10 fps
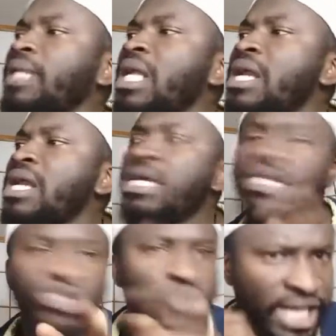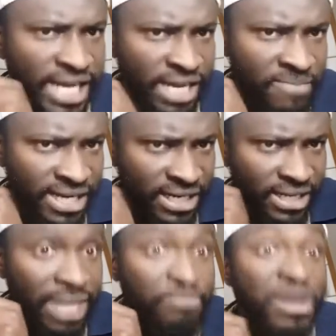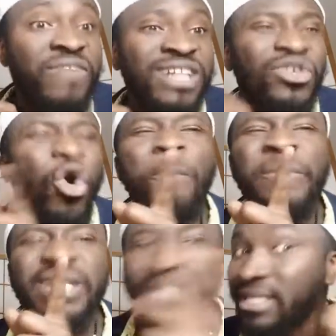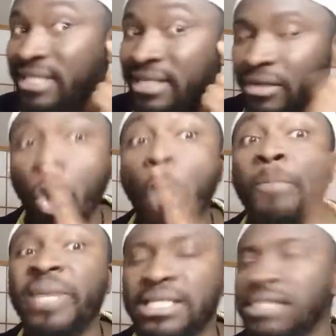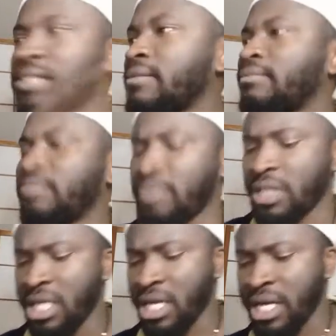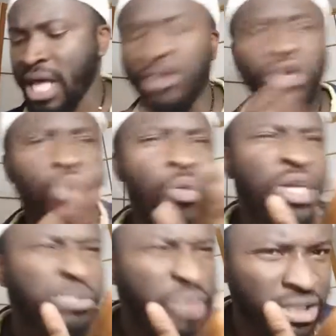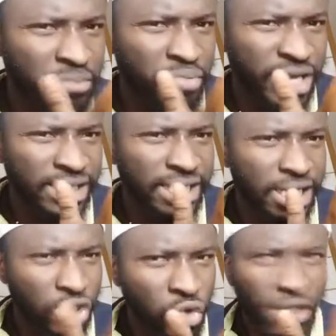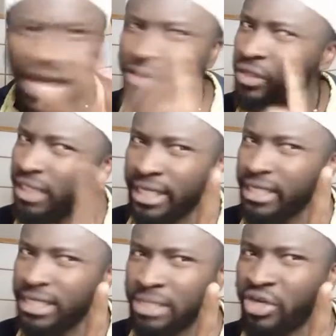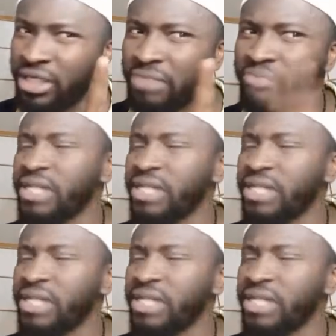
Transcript: So they did make it perfect copies. Listen, copies. I don't know which printing press they use. I don't think there's a printing press.